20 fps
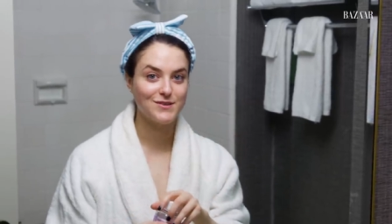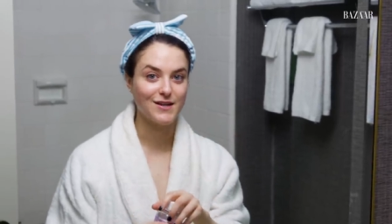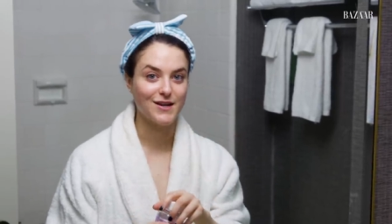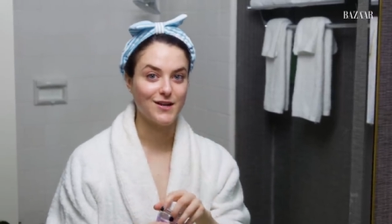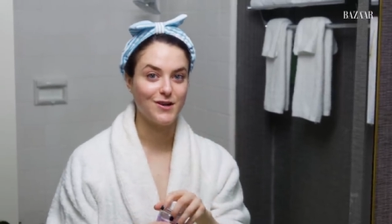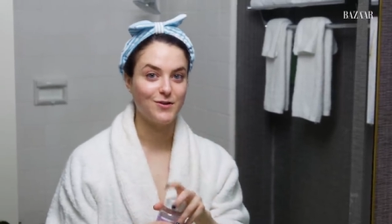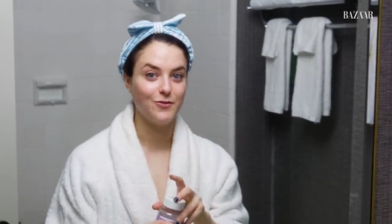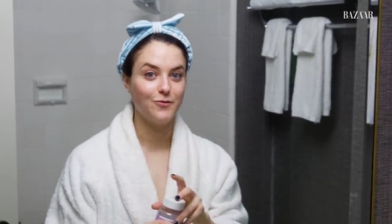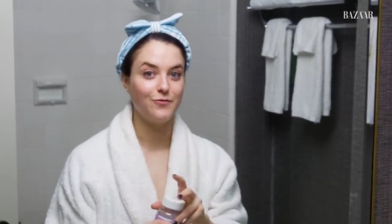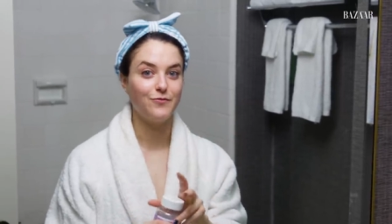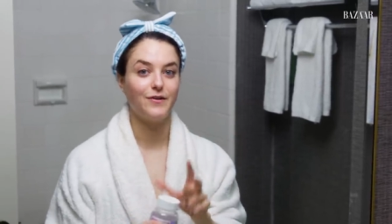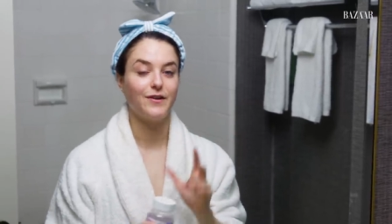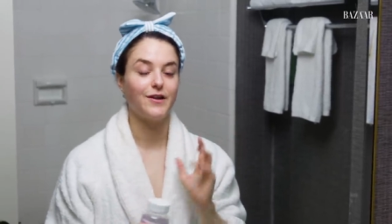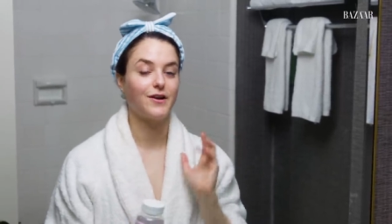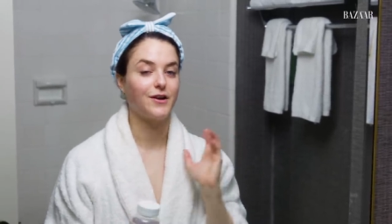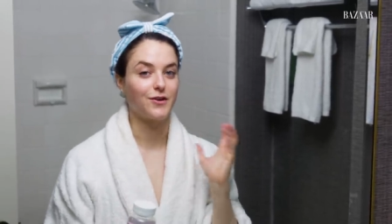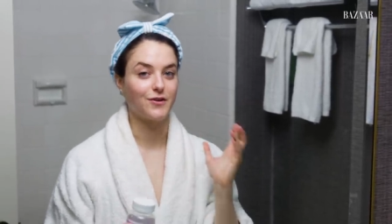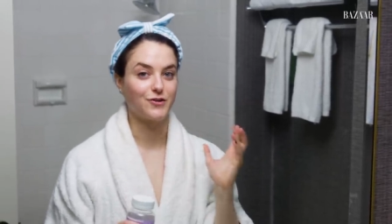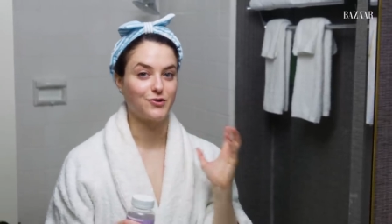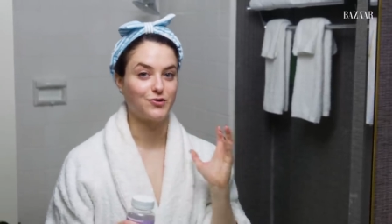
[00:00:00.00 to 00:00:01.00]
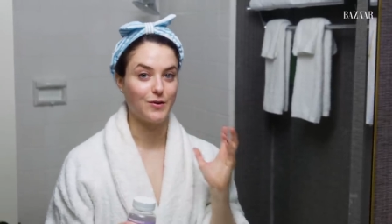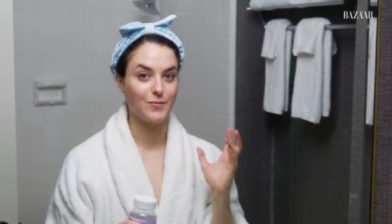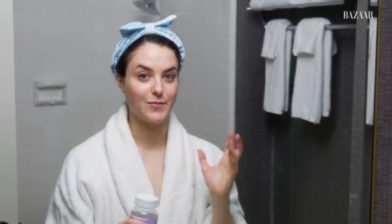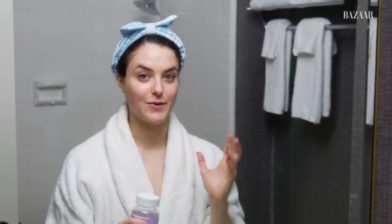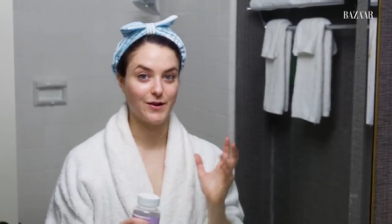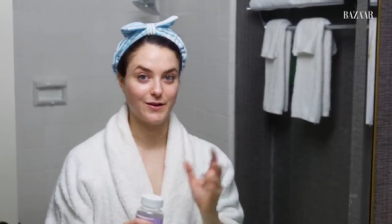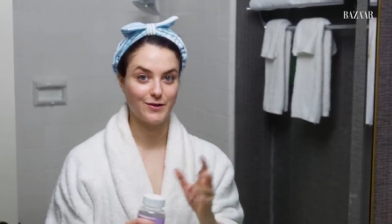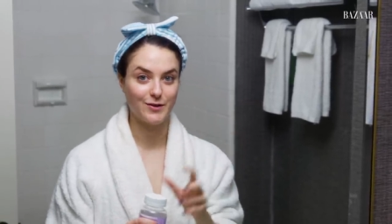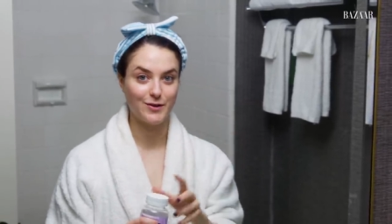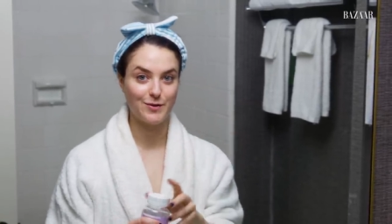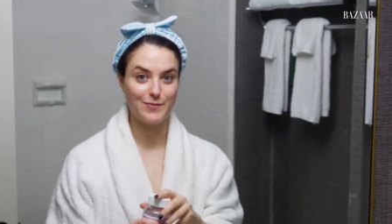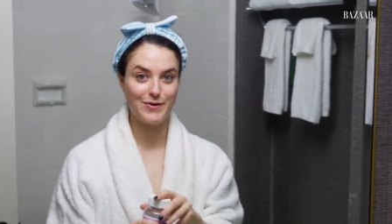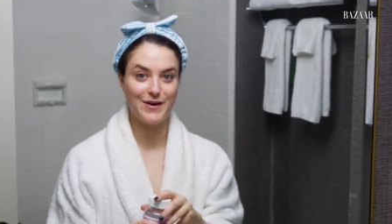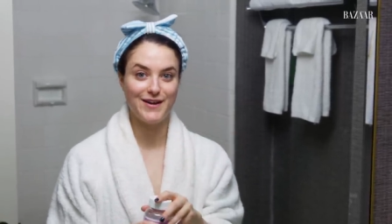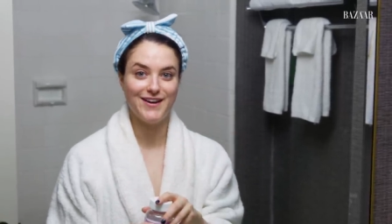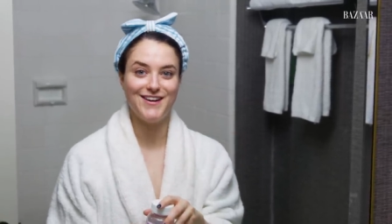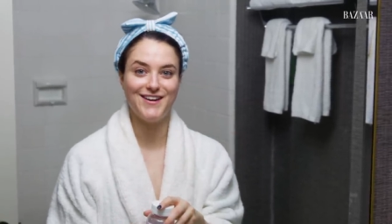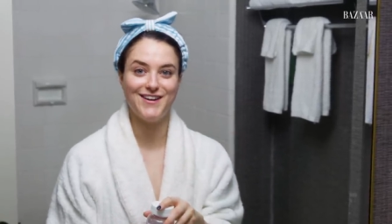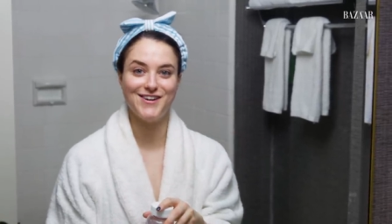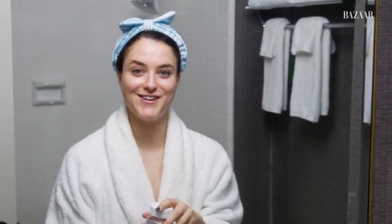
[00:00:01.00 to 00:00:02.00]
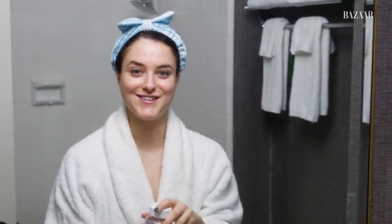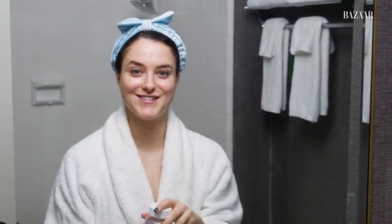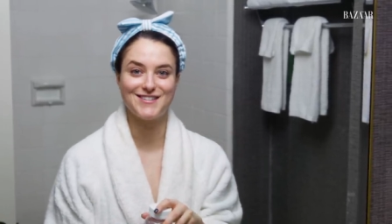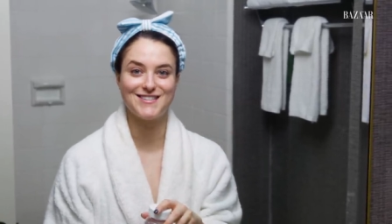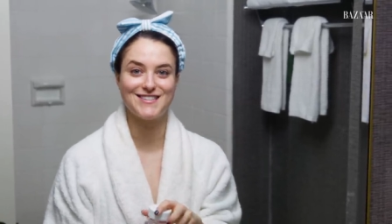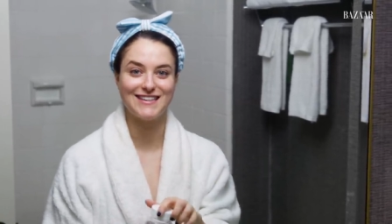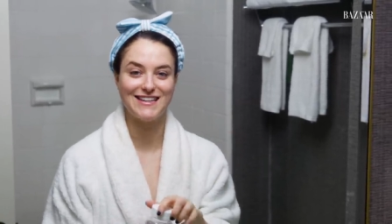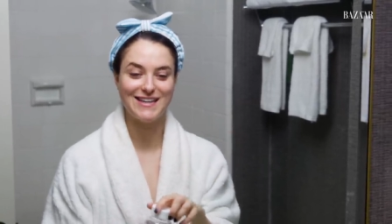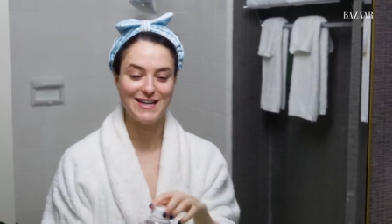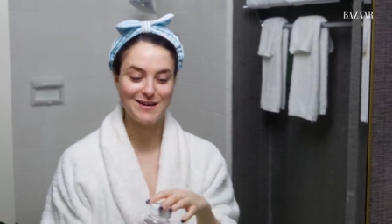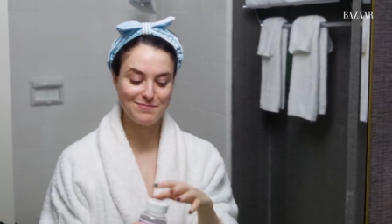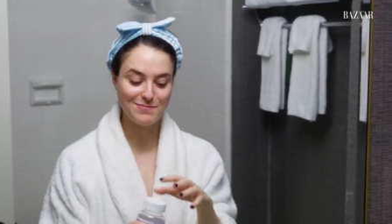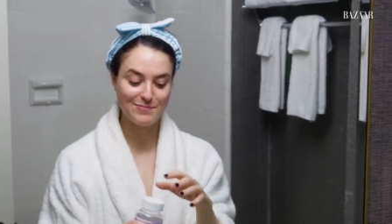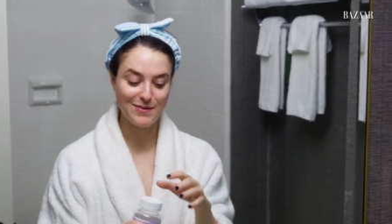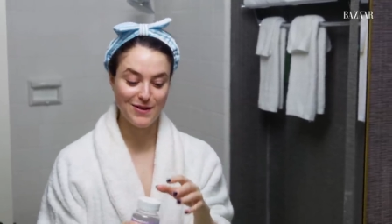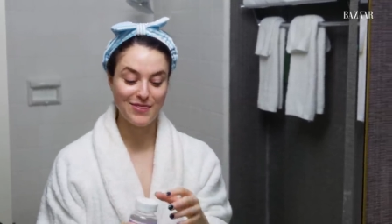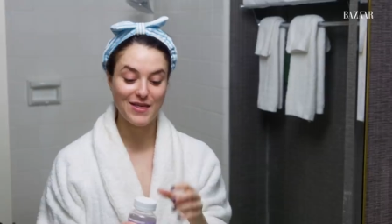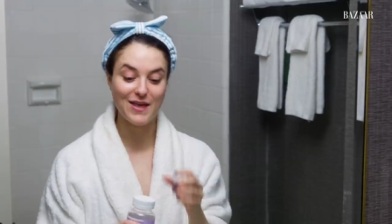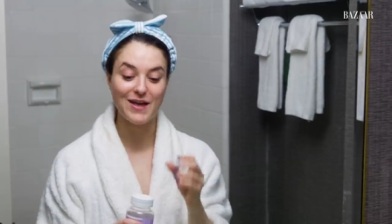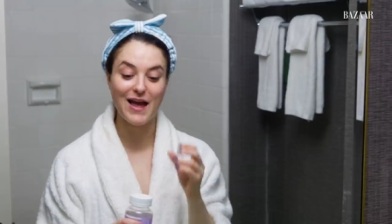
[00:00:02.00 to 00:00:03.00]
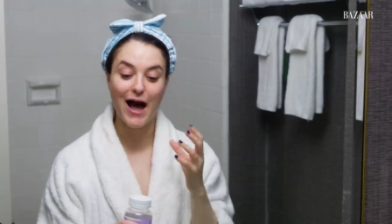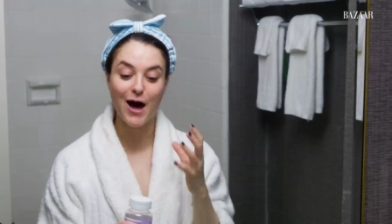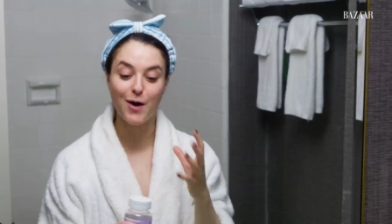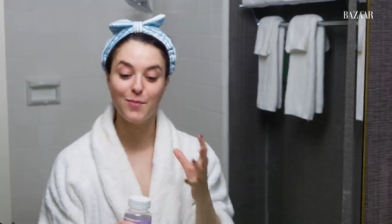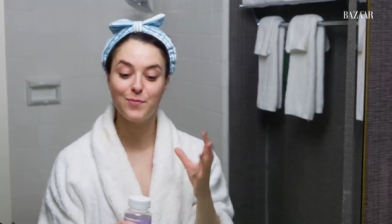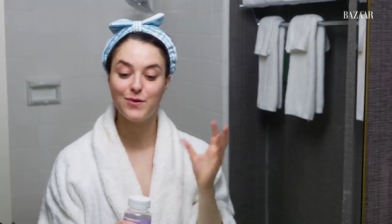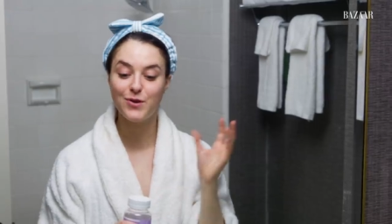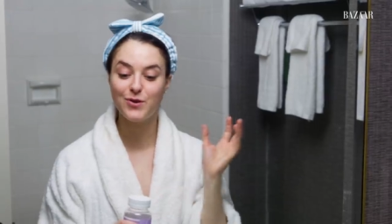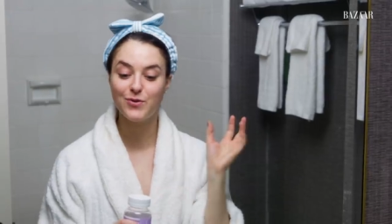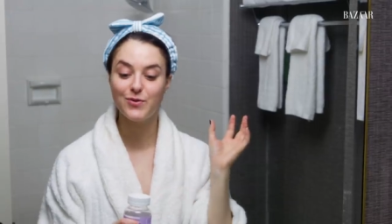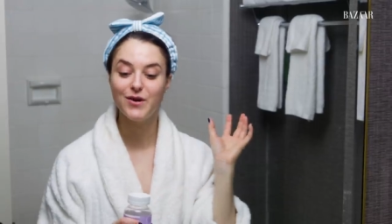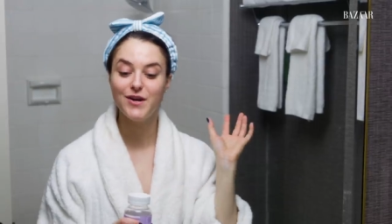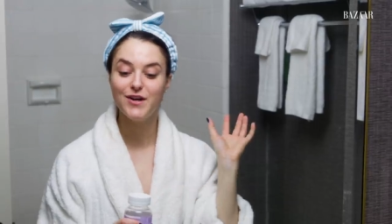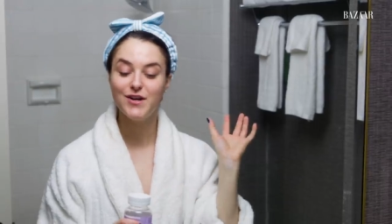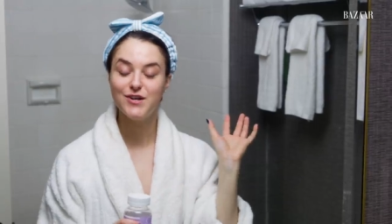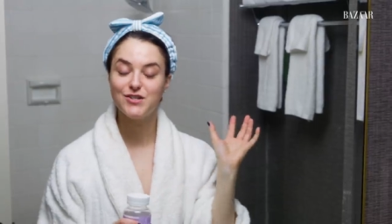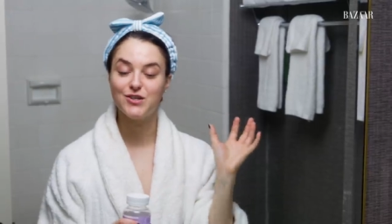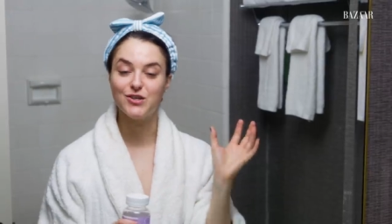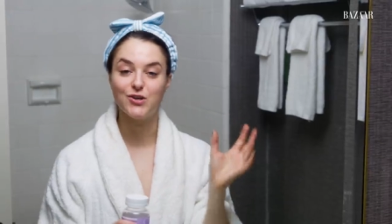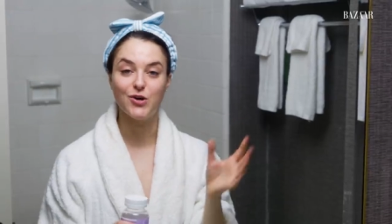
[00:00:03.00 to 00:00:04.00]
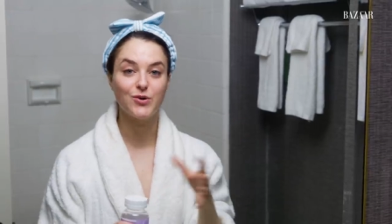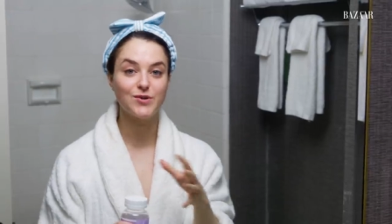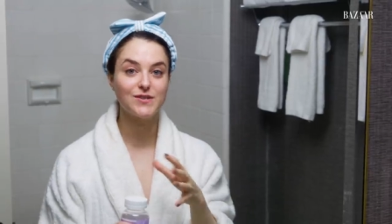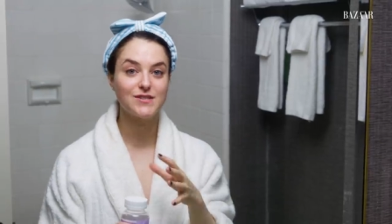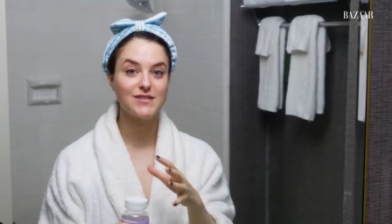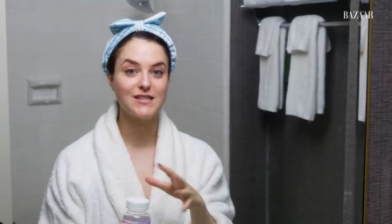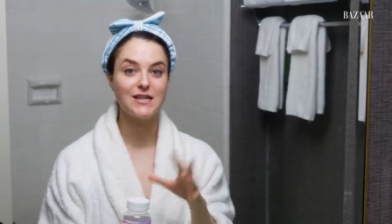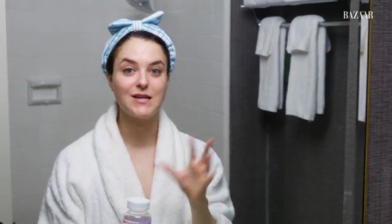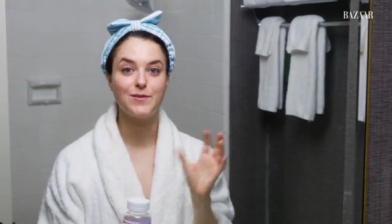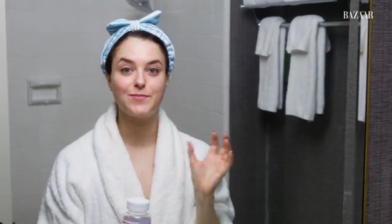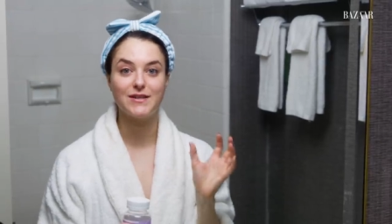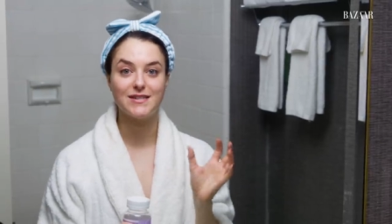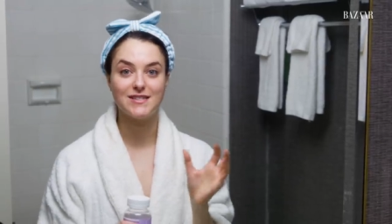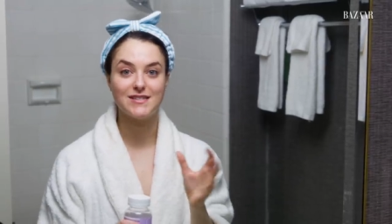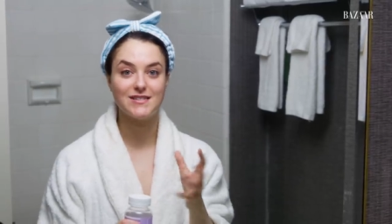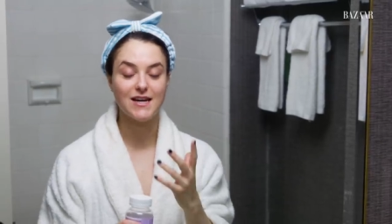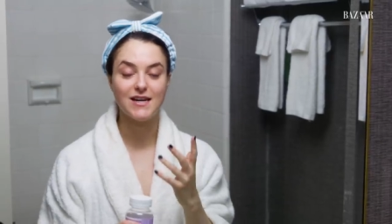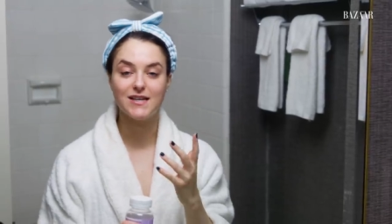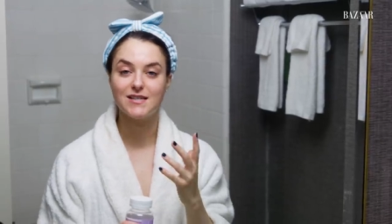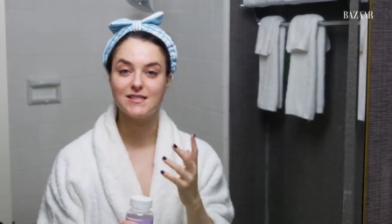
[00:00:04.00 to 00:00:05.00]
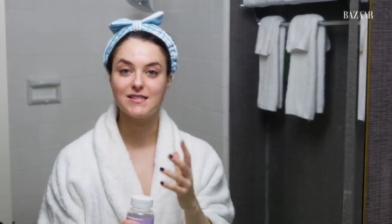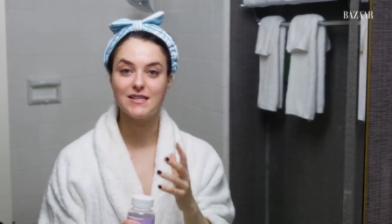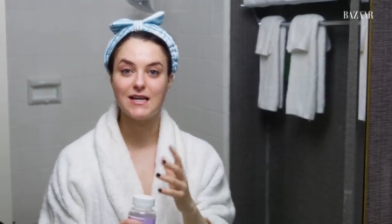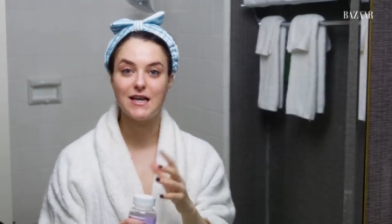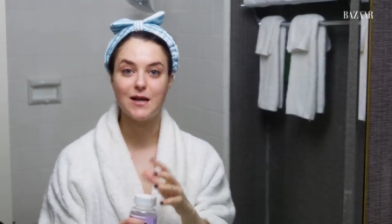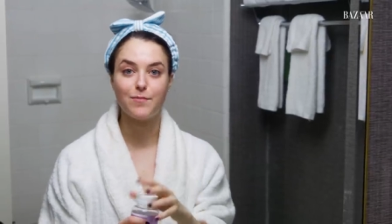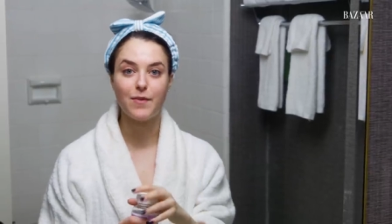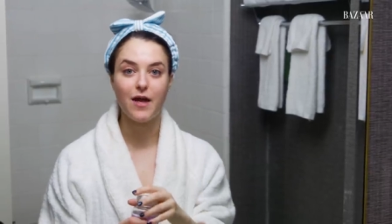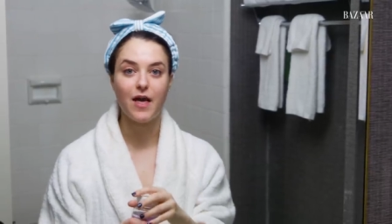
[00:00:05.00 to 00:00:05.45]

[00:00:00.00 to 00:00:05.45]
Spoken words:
Like, you'll feel like you're tripping a little bit in your sleep, but they help you to go to sleep and stay asleep.